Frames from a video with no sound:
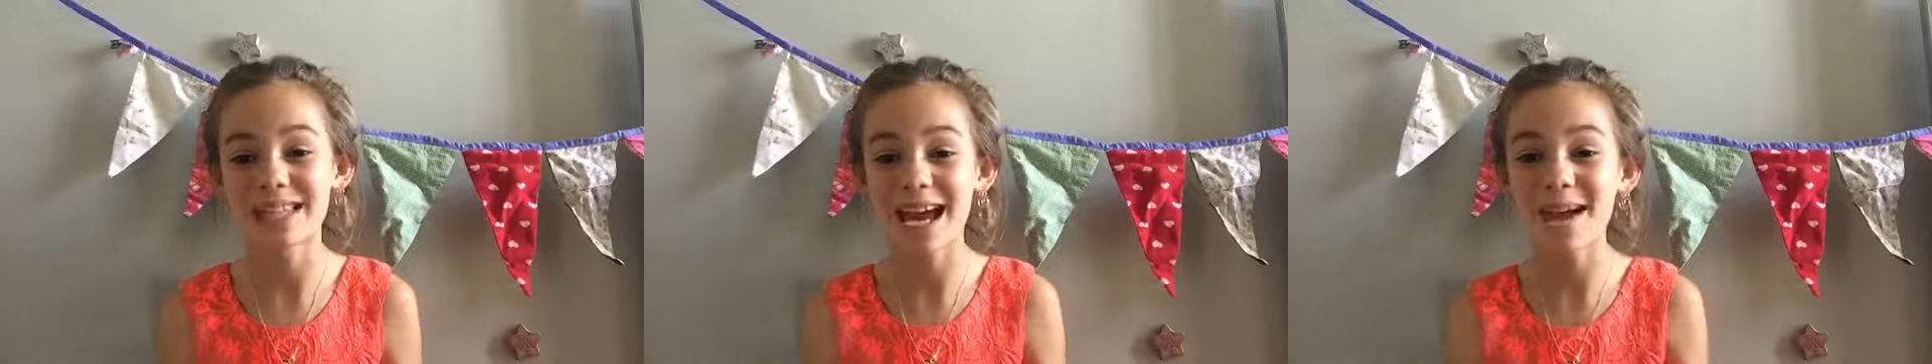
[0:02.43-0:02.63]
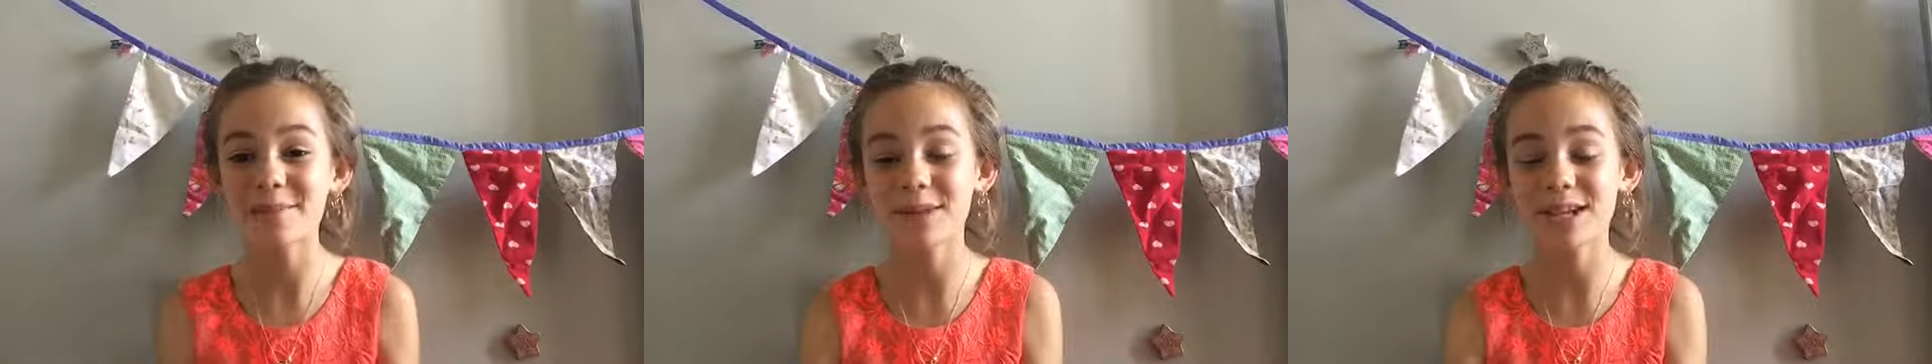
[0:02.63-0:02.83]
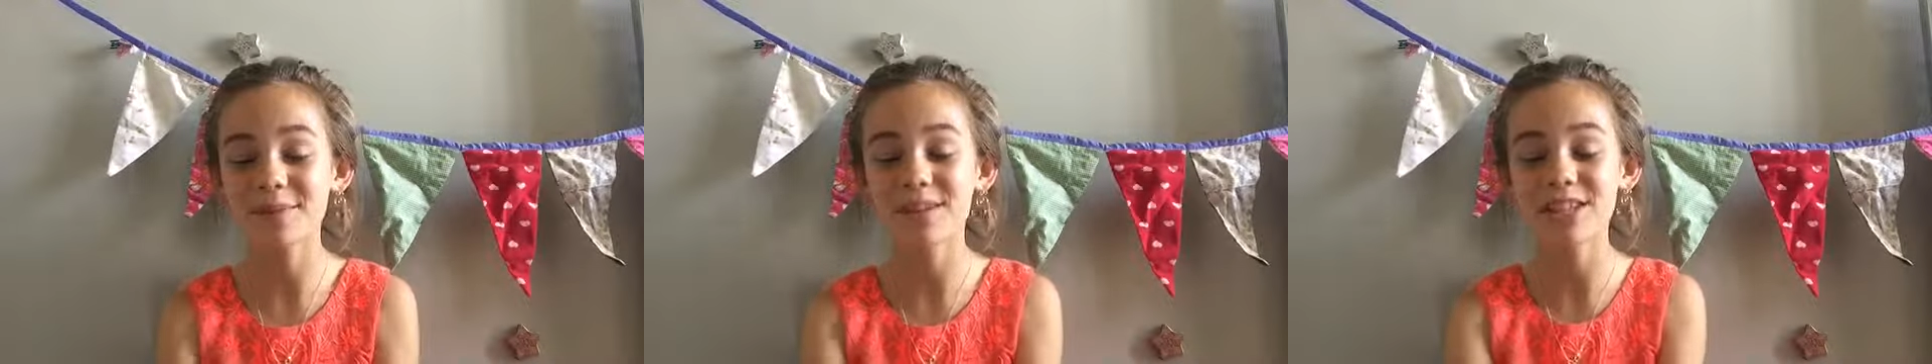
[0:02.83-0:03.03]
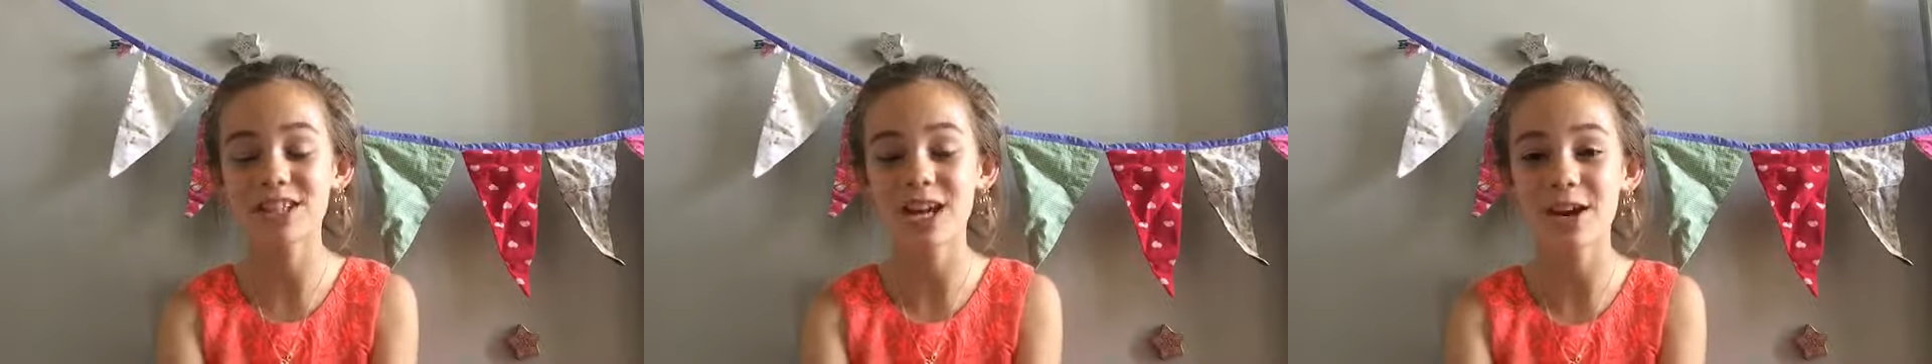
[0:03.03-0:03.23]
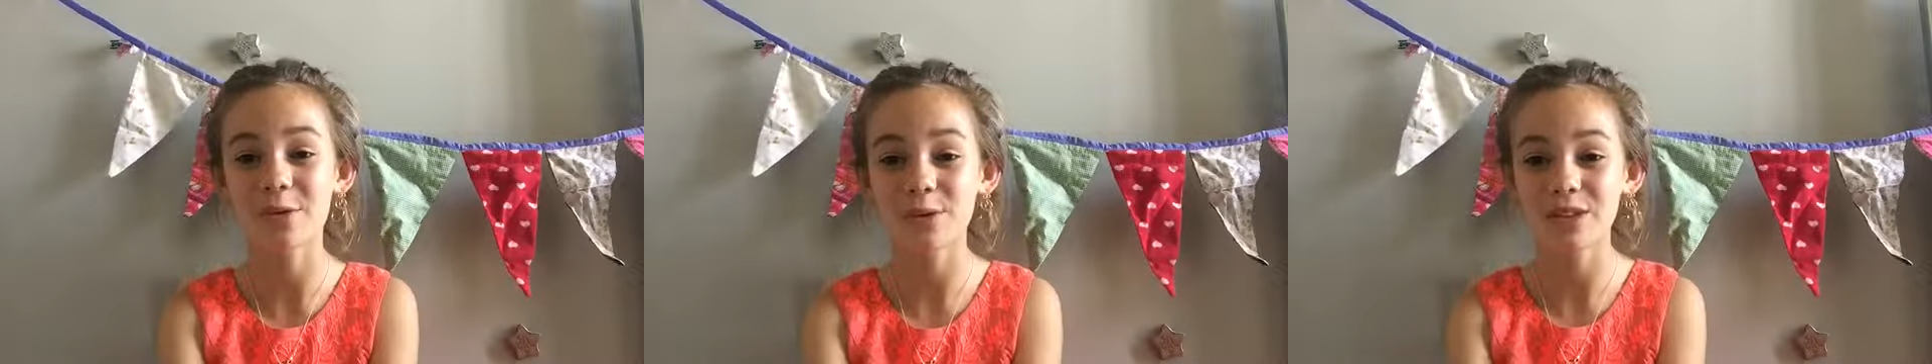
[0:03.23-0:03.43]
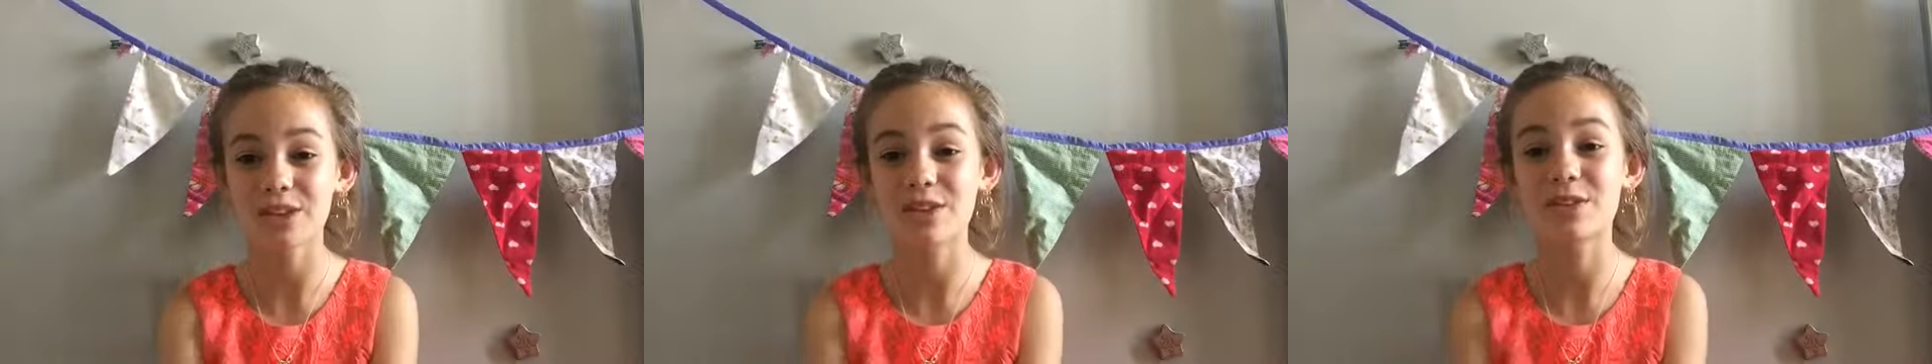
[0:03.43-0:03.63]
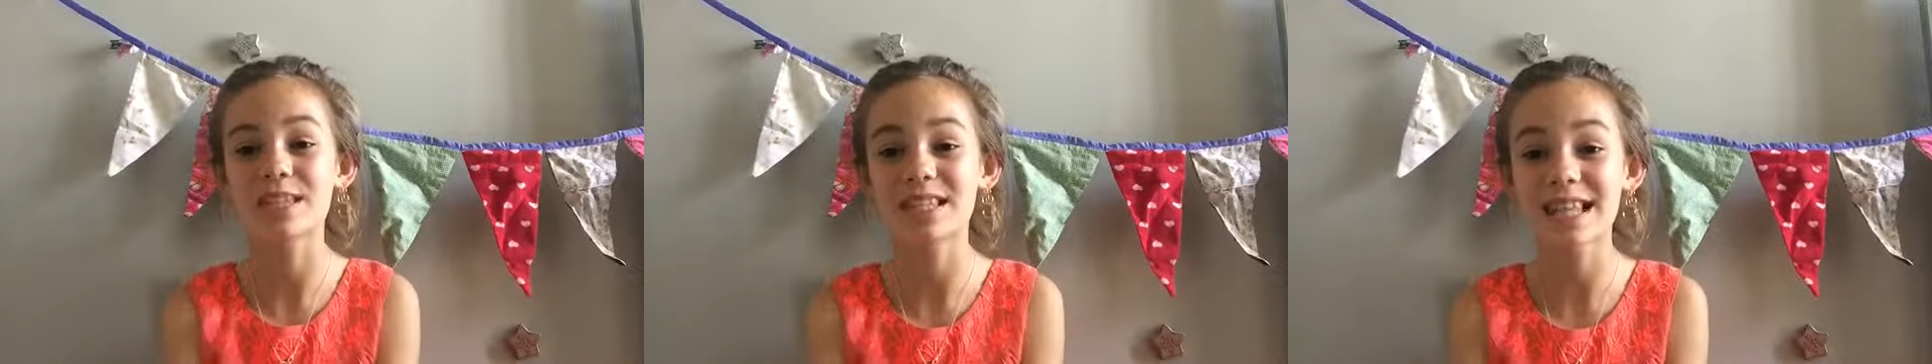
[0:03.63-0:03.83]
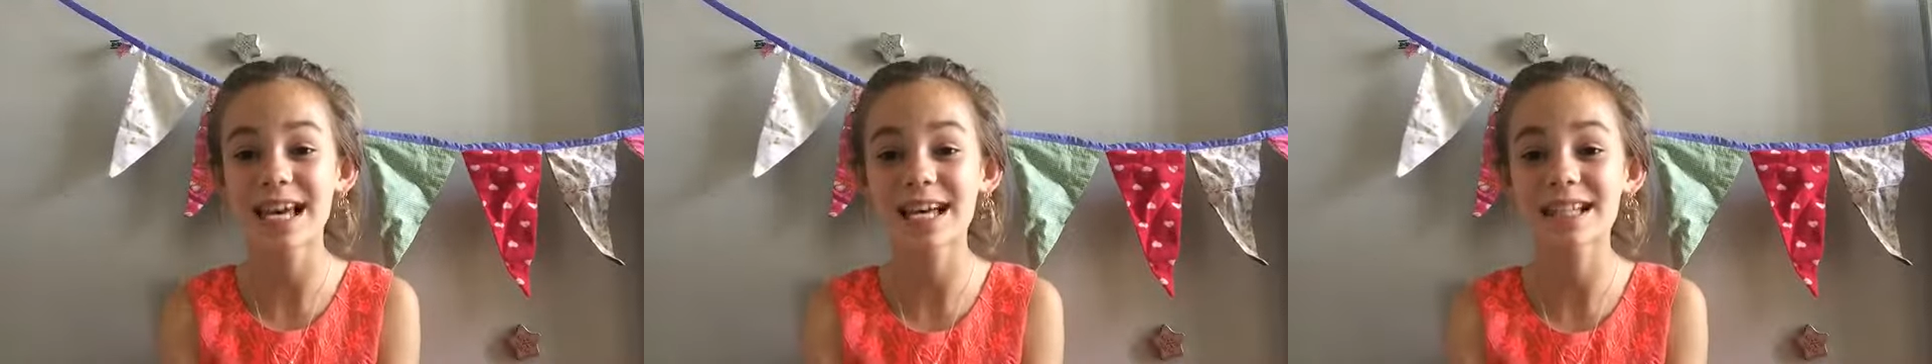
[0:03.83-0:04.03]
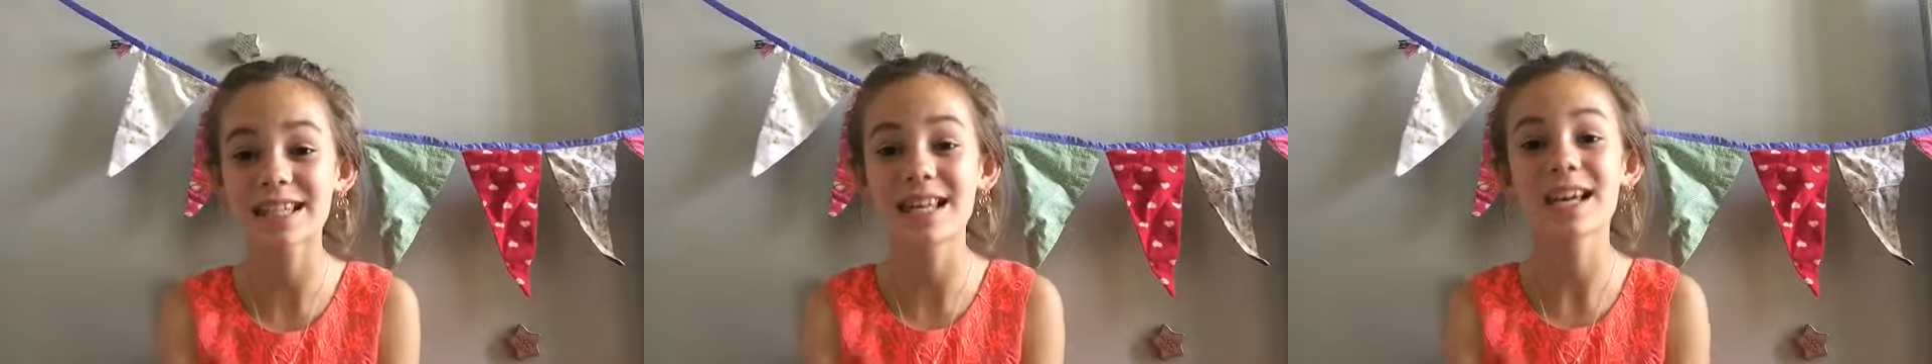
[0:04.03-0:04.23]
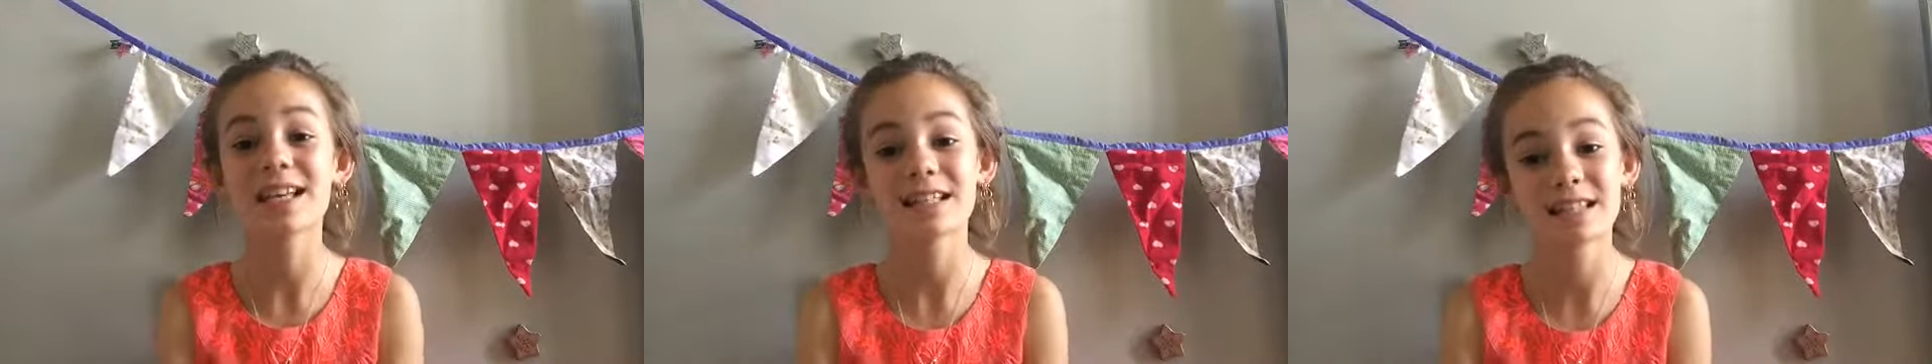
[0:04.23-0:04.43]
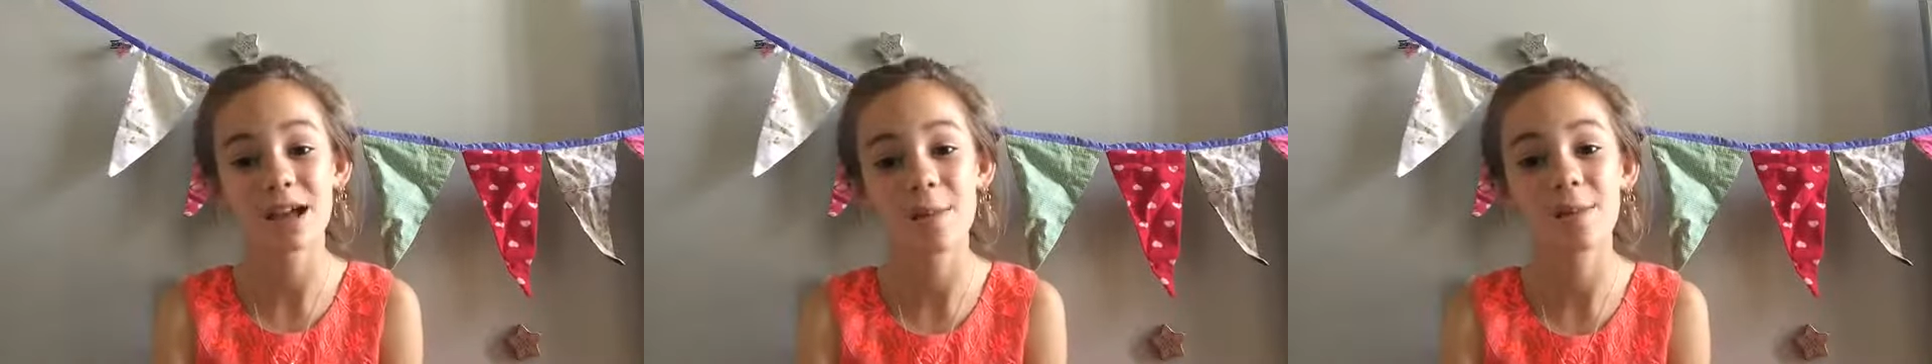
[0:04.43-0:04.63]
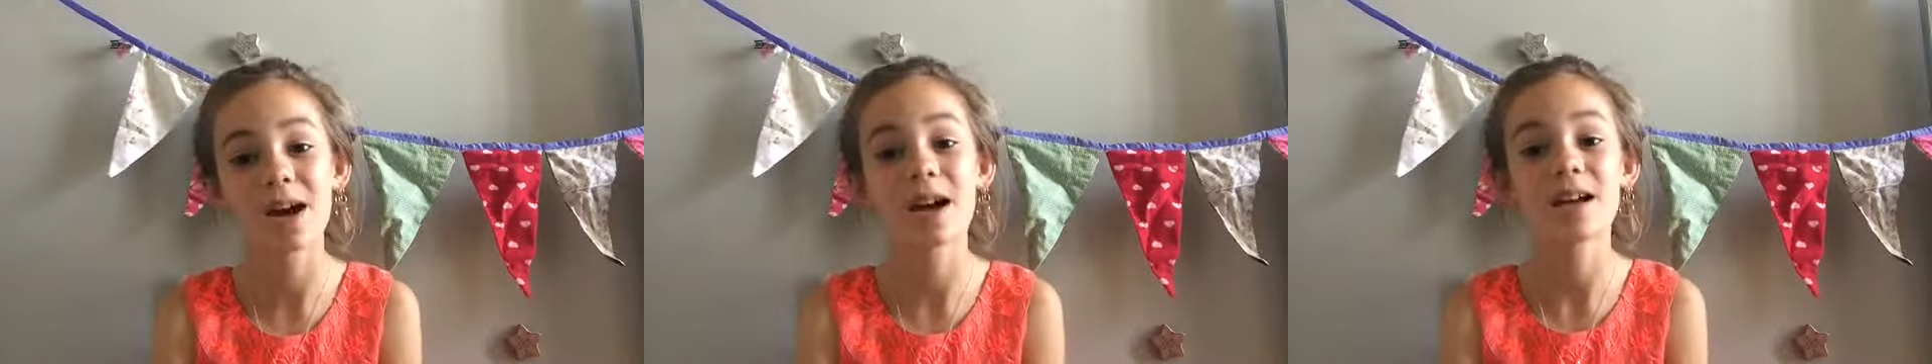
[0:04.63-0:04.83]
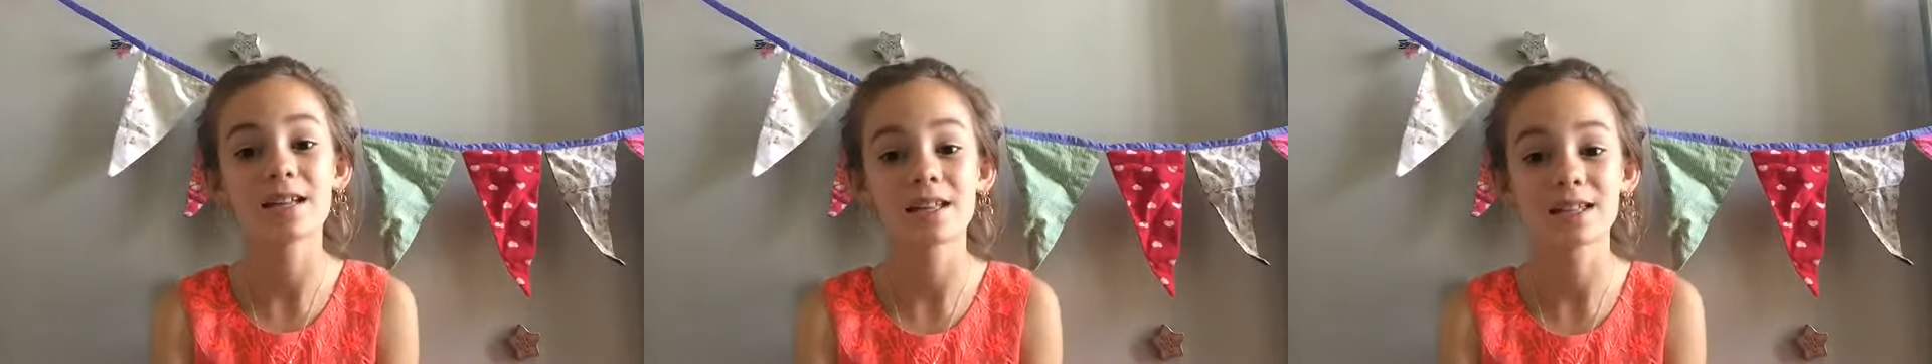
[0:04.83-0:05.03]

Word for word: Today I'm going to be sharing with you six summer